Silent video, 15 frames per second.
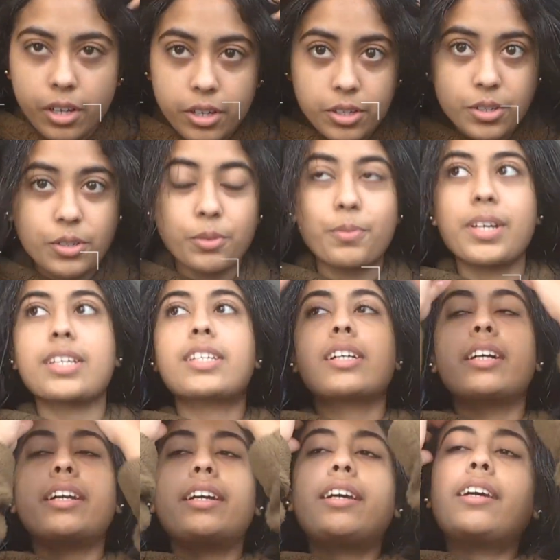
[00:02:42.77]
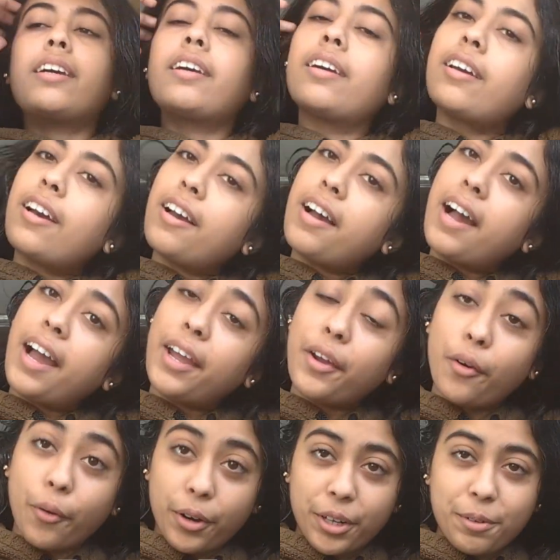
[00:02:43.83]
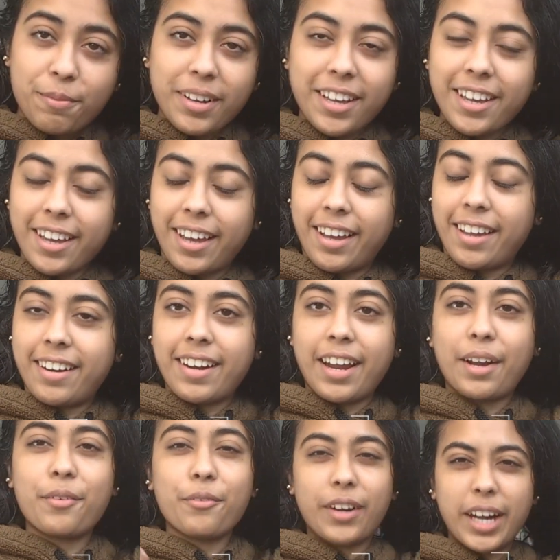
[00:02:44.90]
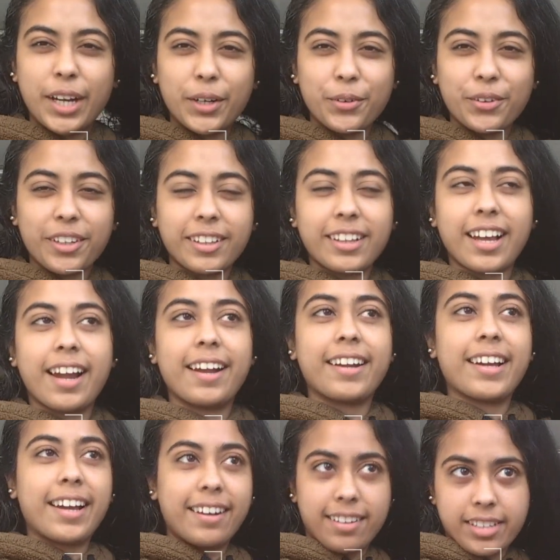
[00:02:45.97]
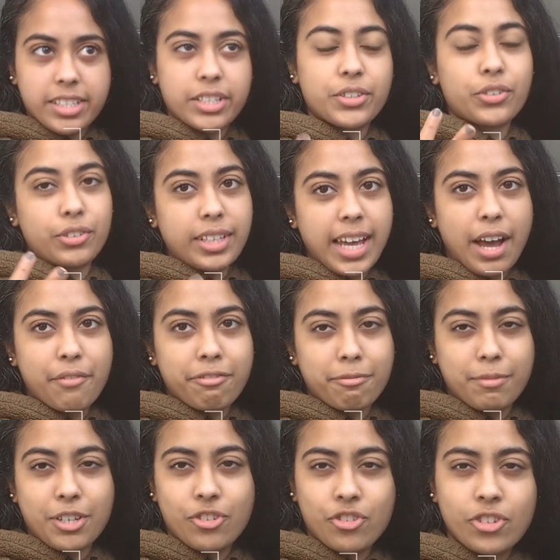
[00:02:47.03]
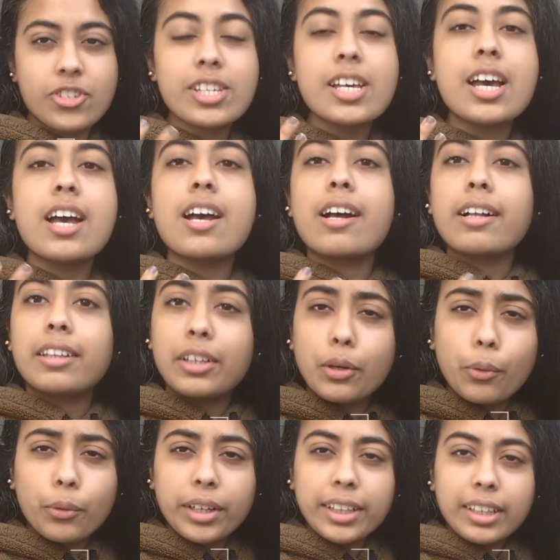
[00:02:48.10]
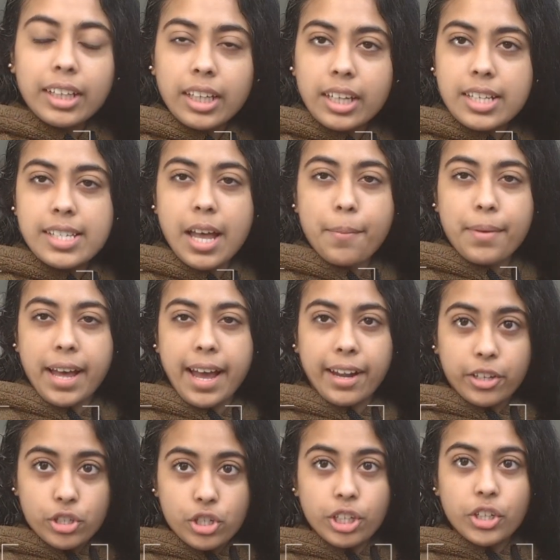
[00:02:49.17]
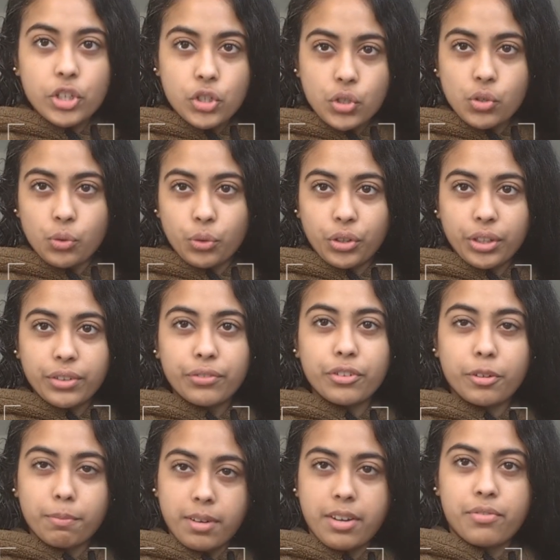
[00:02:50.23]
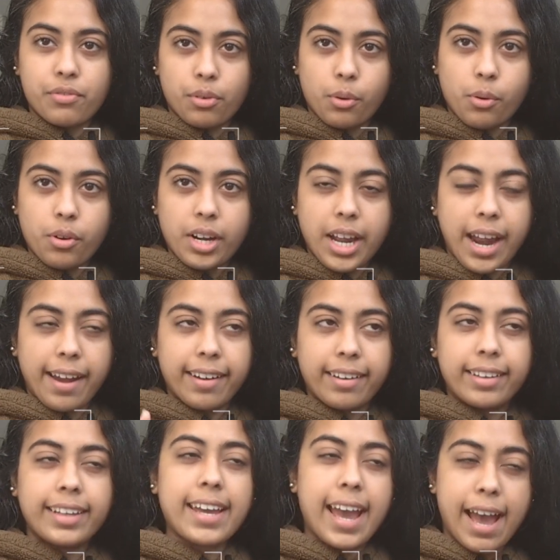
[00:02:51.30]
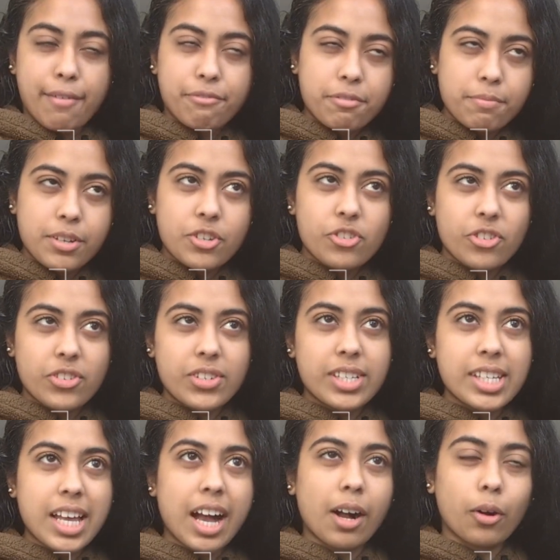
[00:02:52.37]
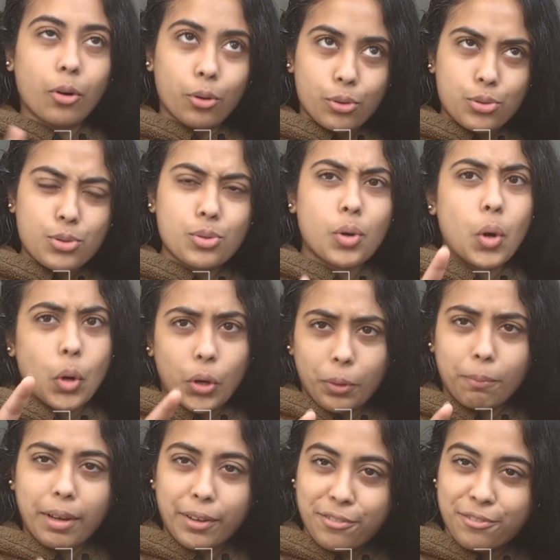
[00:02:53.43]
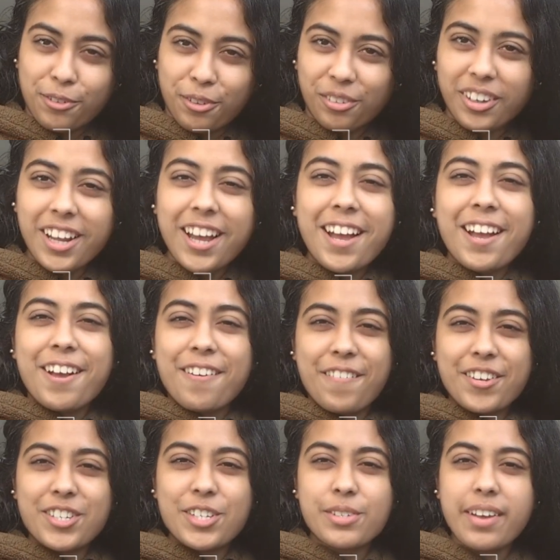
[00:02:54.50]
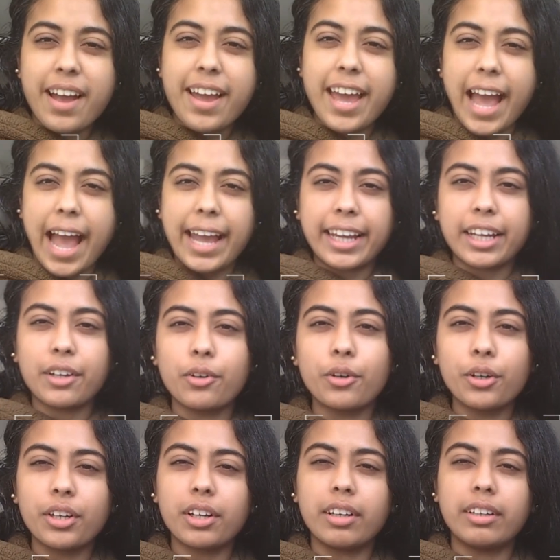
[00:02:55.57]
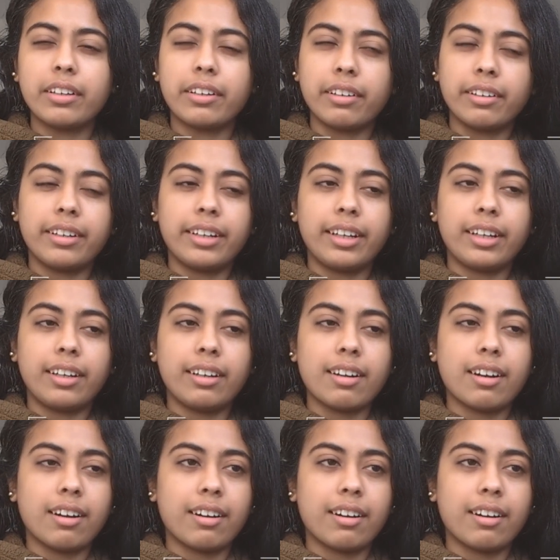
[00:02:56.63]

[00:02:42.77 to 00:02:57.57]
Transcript: So basically, I oiled my hair, and while doing that, I listened to the affirmations. The only thing is, I'm actually shooting from my phone, and the affirmations are also on my phone, which is why I cannot really